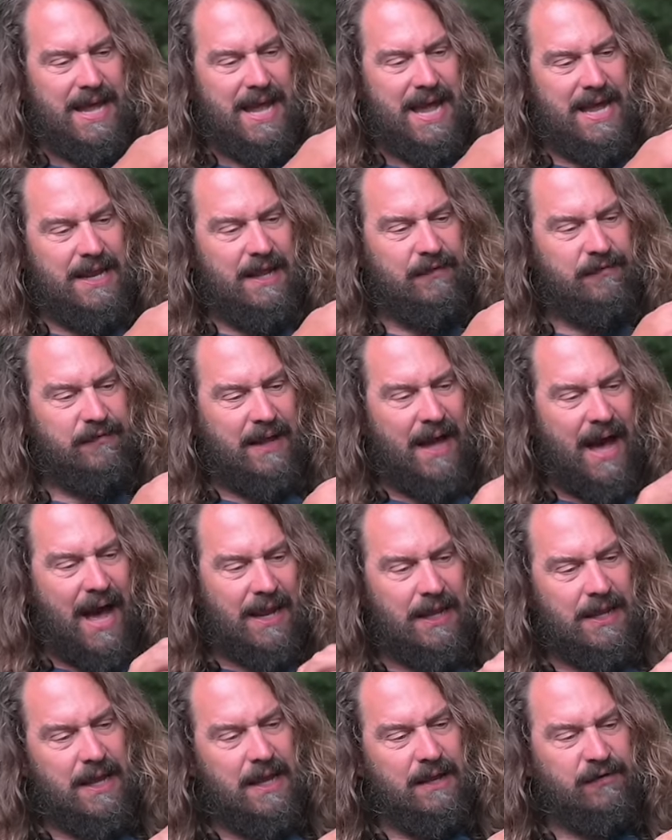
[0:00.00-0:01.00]
And it's
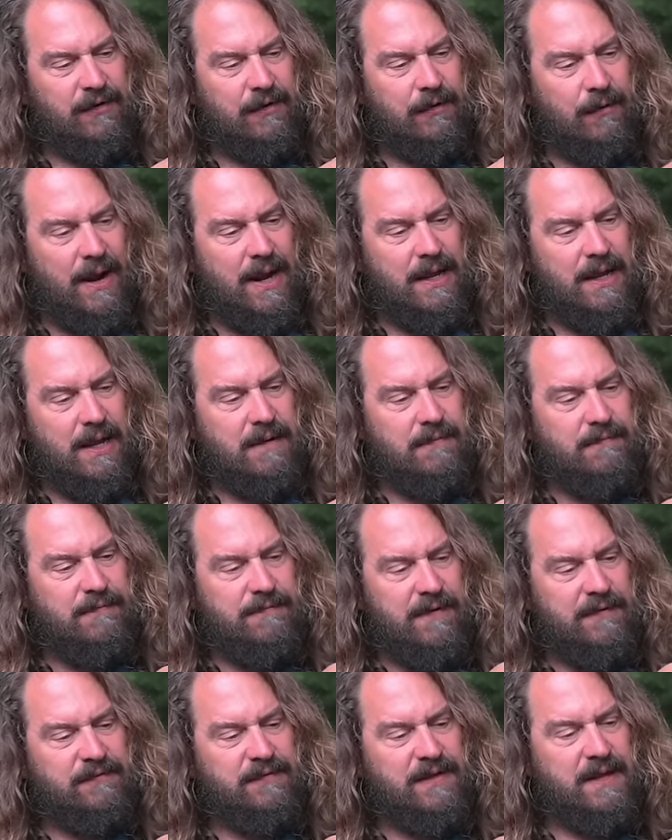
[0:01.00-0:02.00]
got an integrated
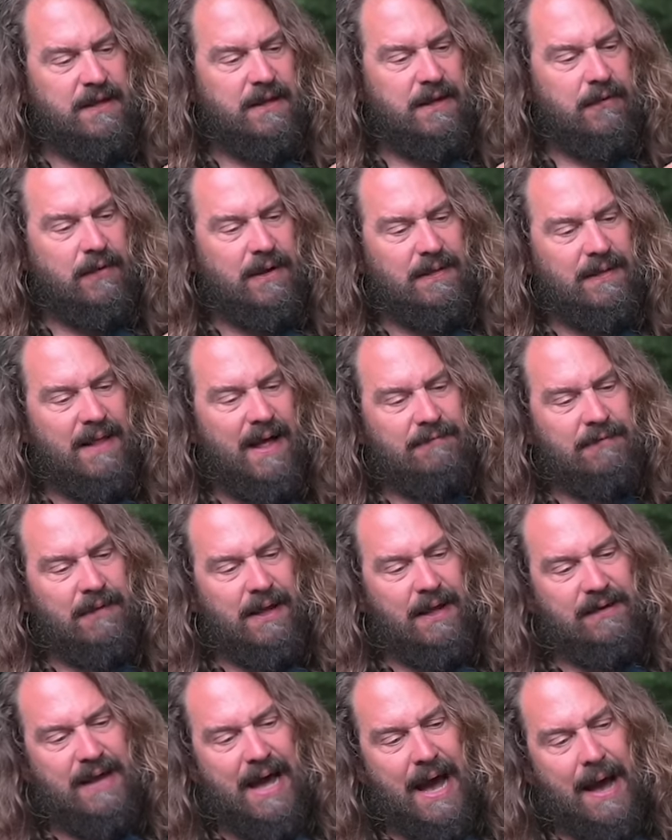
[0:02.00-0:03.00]
fifteen degree
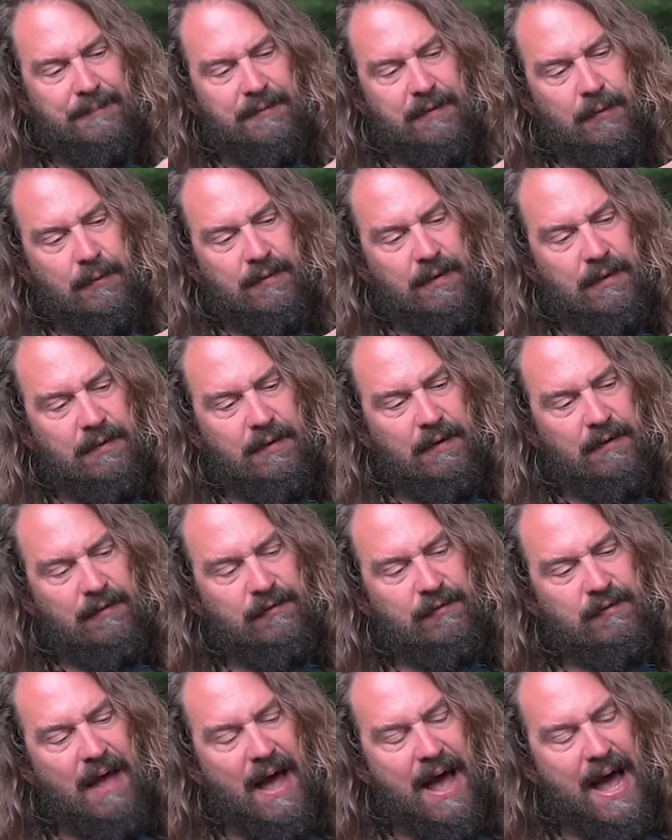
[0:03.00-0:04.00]
leveling adapter with a little
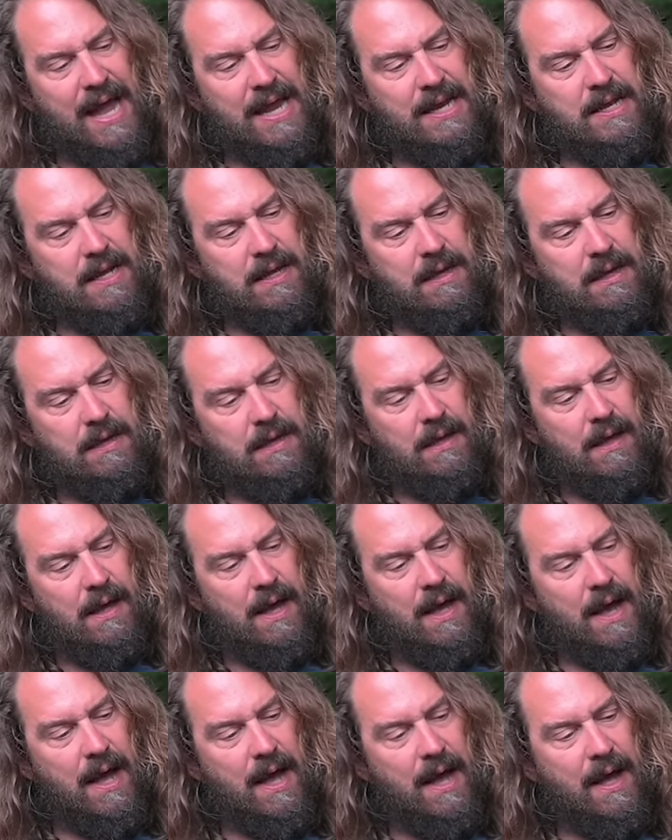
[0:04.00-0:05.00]
side
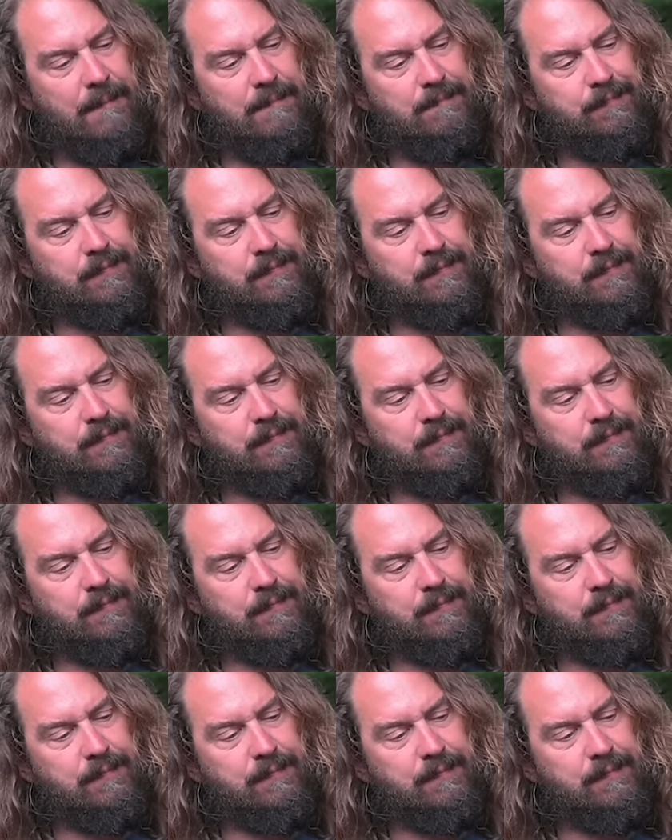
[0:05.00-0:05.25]
uh,